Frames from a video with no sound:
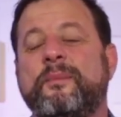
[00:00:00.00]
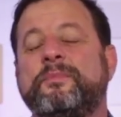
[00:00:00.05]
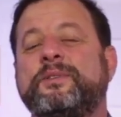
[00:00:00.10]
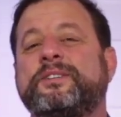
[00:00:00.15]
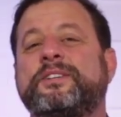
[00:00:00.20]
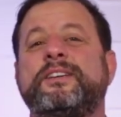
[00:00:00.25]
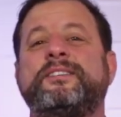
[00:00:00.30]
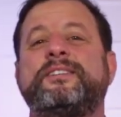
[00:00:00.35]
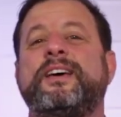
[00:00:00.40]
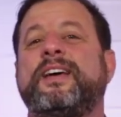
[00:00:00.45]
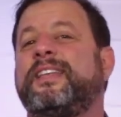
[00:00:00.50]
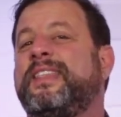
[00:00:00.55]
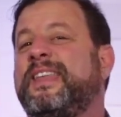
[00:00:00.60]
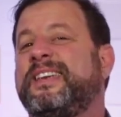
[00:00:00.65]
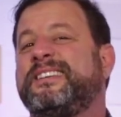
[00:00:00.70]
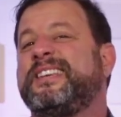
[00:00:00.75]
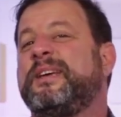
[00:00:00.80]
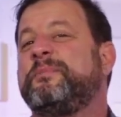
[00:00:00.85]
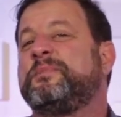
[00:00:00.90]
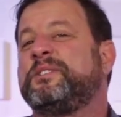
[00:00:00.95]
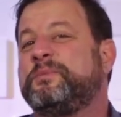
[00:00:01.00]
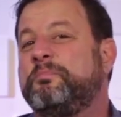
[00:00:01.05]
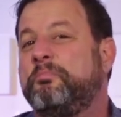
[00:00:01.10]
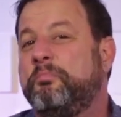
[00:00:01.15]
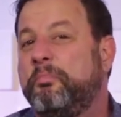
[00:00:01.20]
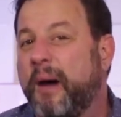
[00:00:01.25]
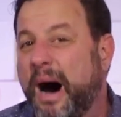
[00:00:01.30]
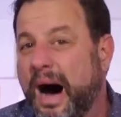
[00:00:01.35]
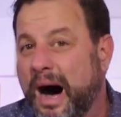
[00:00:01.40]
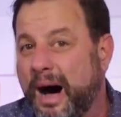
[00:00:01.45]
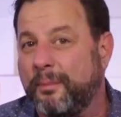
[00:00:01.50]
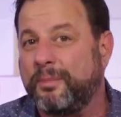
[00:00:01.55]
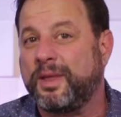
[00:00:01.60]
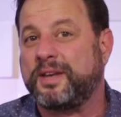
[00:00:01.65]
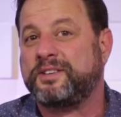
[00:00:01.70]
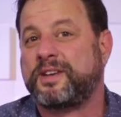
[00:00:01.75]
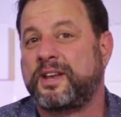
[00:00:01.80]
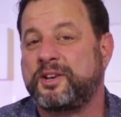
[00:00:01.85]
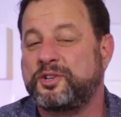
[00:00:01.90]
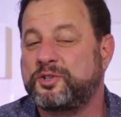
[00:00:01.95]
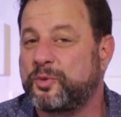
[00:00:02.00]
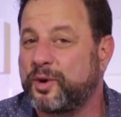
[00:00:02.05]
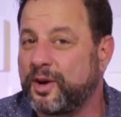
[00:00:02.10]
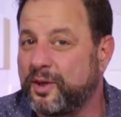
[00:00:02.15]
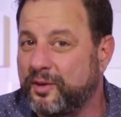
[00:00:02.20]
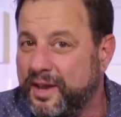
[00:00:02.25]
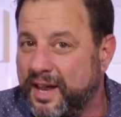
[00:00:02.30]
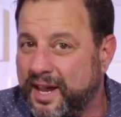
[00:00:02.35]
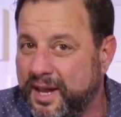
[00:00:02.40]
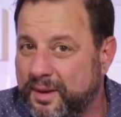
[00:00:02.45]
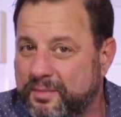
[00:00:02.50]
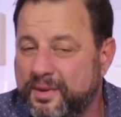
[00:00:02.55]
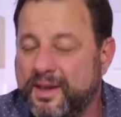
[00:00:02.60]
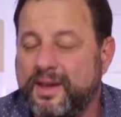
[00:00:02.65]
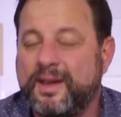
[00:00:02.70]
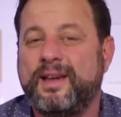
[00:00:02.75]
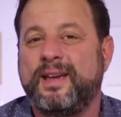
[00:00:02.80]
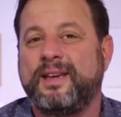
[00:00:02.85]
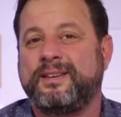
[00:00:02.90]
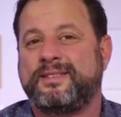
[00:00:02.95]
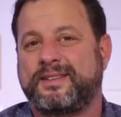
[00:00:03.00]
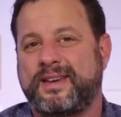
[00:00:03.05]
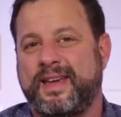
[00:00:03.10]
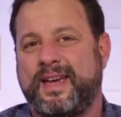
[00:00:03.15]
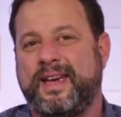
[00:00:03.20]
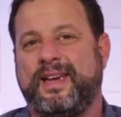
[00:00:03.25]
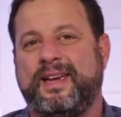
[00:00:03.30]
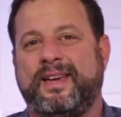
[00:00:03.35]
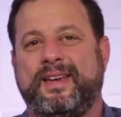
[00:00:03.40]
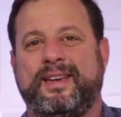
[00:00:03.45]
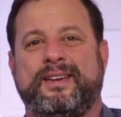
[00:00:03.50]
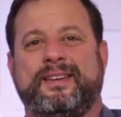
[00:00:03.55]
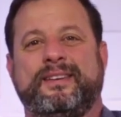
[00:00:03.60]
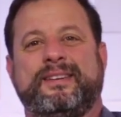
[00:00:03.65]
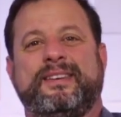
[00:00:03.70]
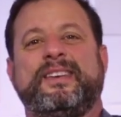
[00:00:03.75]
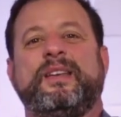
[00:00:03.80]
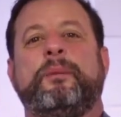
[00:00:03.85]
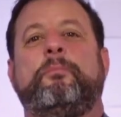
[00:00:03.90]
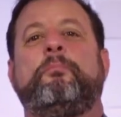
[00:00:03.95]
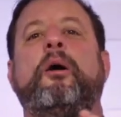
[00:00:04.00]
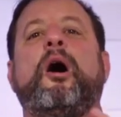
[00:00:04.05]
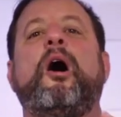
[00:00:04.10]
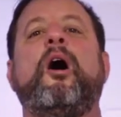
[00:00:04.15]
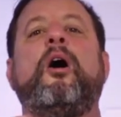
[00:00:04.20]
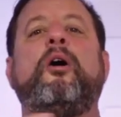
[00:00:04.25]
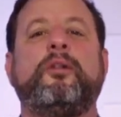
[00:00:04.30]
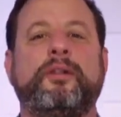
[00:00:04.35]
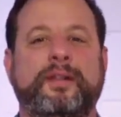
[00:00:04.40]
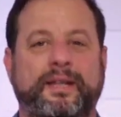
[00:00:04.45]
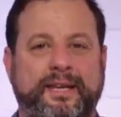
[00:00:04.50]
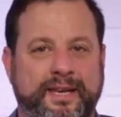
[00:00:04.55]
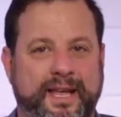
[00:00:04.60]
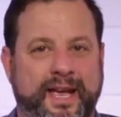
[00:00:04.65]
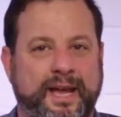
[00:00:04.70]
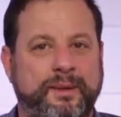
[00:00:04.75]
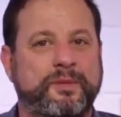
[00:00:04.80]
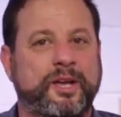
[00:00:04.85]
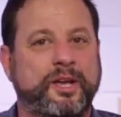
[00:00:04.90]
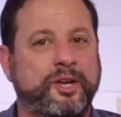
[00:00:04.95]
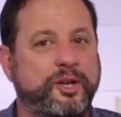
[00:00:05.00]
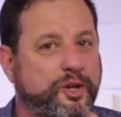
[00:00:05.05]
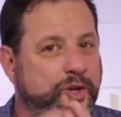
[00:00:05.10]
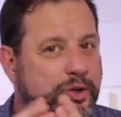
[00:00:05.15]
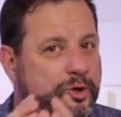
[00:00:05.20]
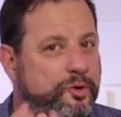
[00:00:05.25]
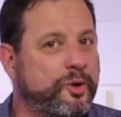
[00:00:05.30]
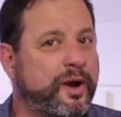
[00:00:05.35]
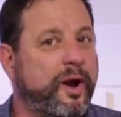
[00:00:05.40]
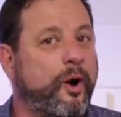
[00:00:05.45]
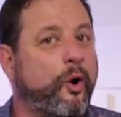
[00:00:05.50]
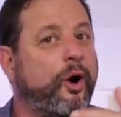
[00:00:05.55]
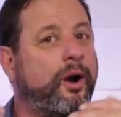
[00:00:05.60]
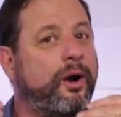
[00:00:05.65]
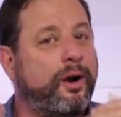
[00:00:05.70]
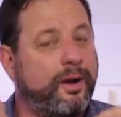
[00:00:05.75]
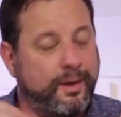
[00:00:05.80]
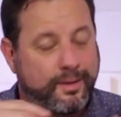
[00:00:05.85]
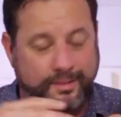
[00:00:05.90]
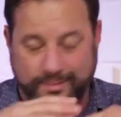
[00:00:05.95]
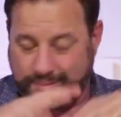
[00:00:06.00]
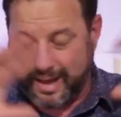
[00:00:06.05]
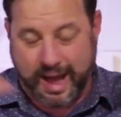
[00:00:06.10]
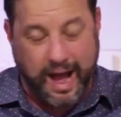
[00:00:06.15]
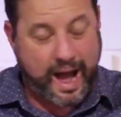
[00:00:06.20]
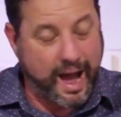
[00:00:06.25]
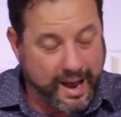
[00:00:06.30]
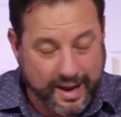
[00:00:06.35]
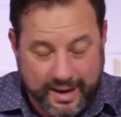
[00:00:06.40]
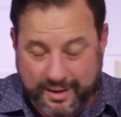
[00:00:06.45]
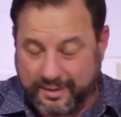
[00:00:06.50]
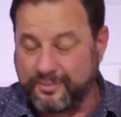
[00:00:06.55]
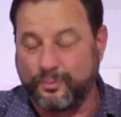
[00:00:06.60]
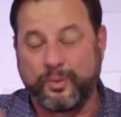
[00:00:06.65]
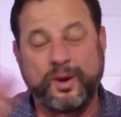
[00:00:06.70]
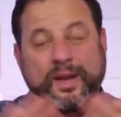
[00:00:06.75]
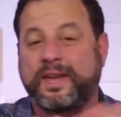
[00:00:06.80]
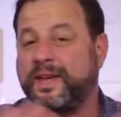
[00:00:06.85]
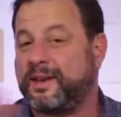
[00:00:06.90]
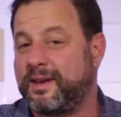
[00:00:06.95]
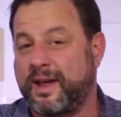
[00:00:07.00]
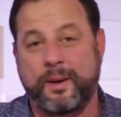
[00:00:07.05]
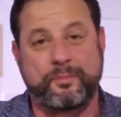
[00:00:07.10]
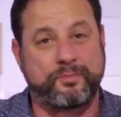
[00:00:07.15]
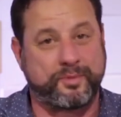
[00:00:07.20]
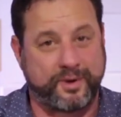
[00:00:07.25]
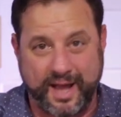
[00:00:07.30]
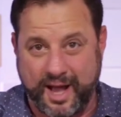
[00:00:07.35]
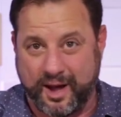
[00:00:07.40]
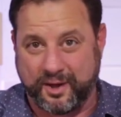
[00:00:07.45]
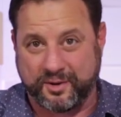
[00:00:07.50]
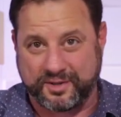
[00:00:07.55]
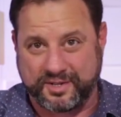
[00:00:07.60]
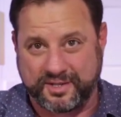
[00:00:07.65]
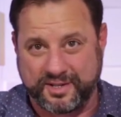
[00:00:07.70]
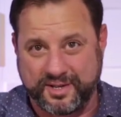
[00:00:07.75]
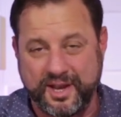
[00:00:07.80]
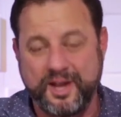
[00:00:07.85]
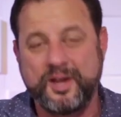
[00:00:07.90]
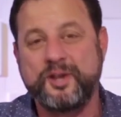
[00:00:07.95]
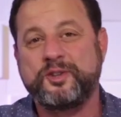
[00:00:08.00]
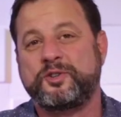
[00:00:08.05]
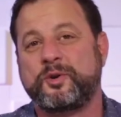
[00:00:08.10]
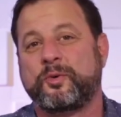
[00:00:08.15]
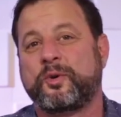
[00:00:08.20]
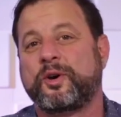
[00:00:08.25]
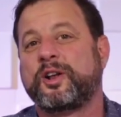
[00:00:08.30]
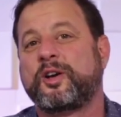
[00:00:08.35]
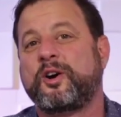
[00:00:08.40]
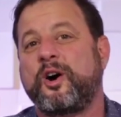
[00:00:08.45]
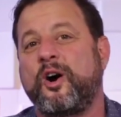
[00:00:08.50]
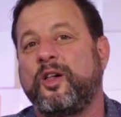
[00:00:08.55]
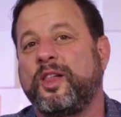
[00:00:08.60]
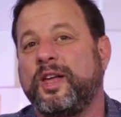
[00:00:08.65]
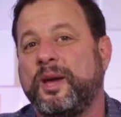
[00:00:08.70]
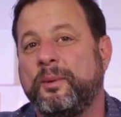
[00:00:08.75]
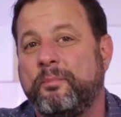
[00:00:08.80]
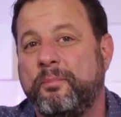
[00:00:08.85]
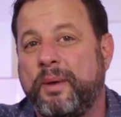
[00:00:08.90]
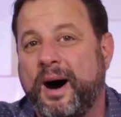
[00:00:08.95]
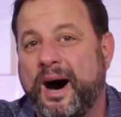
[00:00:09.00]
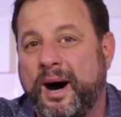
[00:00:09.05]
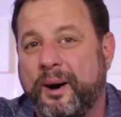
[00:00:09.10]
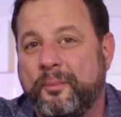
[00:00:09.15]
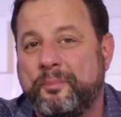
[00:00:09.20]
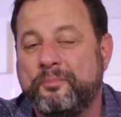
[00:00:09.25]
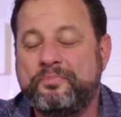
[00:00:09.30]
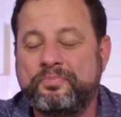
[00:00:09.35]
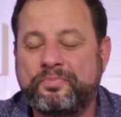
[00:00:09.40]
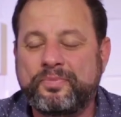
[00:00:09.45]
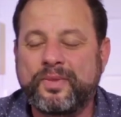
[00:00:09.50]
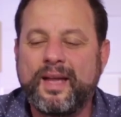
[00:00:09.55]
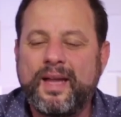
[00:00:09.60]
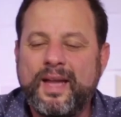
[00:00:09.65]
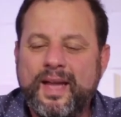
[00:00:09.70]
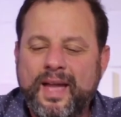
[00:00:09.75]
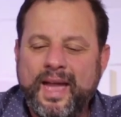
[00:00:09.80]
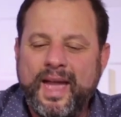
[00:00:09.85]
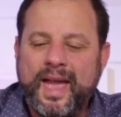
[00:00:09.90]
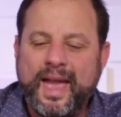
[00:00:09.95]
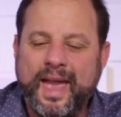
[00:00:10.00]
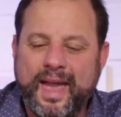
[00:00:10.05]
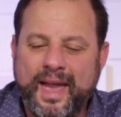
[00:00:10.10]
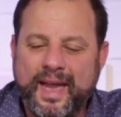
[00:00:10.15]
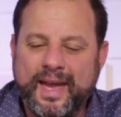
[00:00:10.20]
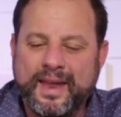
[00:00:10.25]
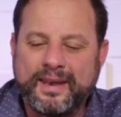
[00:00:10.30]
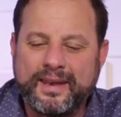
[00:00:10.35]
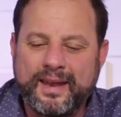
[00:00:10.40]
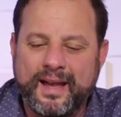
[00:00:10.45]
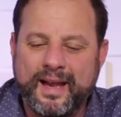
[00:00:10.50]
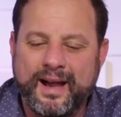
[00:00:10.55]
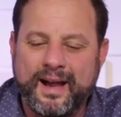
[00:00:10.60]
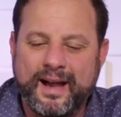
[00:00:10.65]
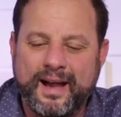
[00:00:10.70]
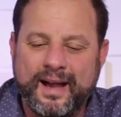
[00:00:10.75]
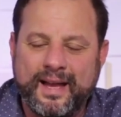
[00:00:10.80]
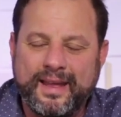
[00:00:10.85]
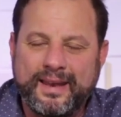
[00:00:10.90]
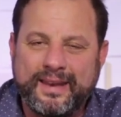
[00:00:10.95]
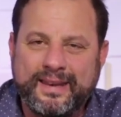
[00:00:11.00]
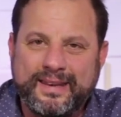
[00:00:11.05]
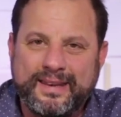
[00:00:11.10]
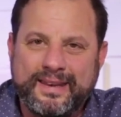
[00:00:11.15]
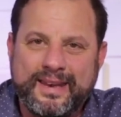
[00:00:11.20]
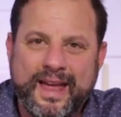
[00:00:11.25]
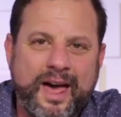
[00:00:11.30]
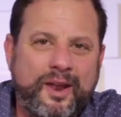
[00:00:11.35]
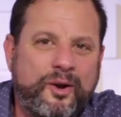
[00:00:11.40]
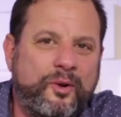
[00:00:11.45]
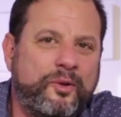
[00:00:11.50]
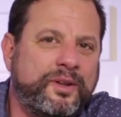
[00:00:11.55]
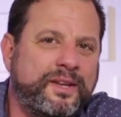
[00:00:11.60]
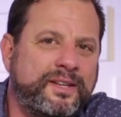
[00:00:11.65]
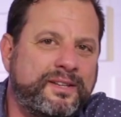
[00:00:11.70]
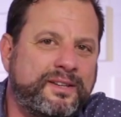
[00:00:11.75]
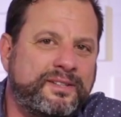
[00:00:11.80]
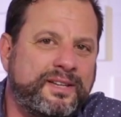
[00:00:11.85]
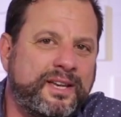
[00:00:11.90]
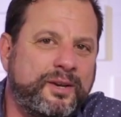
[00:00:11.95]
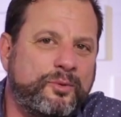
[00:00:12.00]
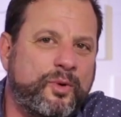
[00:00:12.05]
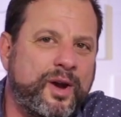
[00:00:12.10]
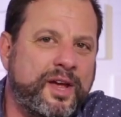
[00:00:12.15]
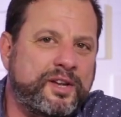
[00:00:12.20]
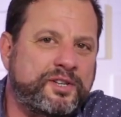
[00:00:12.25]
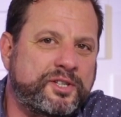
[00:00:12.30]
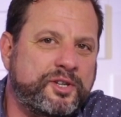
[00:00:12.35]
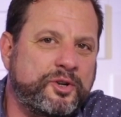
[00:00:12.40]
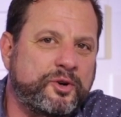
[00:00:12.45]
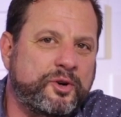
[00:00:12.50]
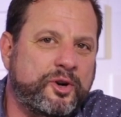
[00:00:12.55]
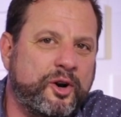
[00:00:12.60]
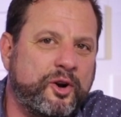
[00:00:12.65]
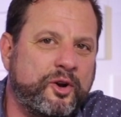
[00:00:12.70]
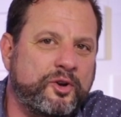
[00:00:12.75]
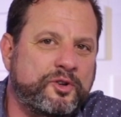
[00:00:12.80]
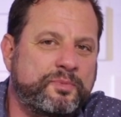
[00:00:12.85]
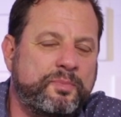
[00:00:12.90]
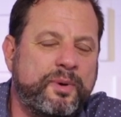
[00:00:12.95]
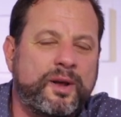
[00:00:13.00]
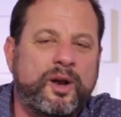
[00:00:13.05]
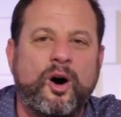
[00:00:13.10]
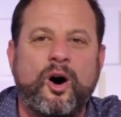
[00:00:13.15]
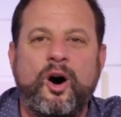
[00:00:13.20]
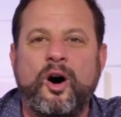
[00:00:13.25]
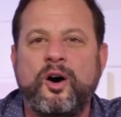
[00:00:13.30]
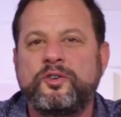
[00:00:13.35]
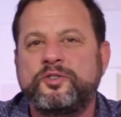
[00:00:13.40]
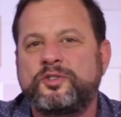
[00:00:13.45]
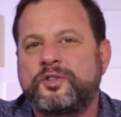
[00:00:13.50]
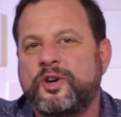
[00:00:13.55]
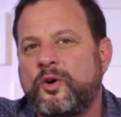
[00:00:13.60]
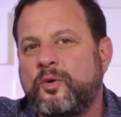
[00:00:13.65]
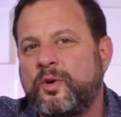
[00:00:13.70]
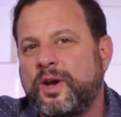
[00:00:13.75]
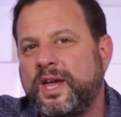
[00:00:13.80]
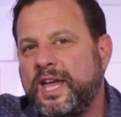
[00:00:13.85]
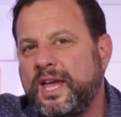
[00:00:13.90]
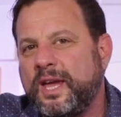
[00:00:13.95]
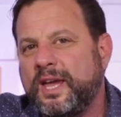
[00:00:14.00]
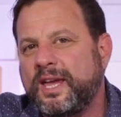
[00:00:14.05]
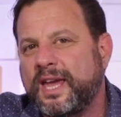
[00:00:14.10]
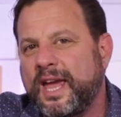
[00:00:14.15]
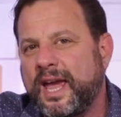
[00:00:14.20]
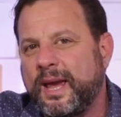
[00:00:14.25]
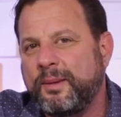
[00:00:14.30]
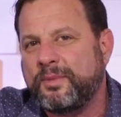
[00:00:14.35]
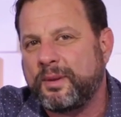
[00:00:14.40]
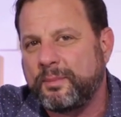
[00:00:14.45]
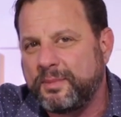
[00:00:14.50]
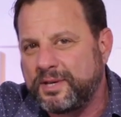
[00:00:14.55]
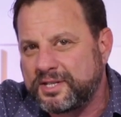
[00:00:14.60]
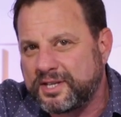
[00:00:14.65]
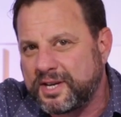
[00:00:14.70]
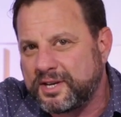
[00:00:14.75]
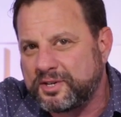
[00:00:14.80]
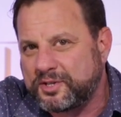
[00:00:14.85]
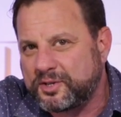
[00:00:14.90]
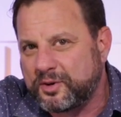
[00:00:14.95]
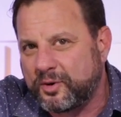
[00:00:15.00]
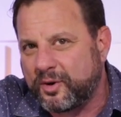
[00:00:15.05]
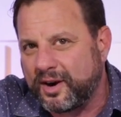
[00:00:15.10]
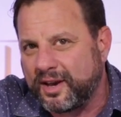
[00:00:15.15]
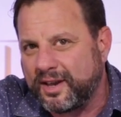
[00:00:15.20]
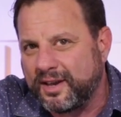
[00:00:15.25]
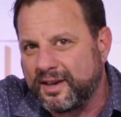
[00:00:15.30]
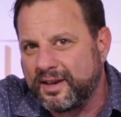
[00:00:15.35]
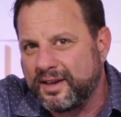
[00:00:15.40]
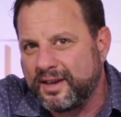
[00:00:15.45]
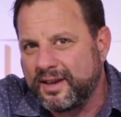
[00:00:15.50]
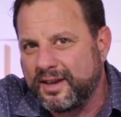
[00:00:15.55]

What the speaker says: I'm just going to tell you that his name is Bob. That's not his real name. It's a Nepali name that you or we cannot pronounce. So we're going to call him Bob. And not only does he rescue girls, but also he came, let me just tell you a story.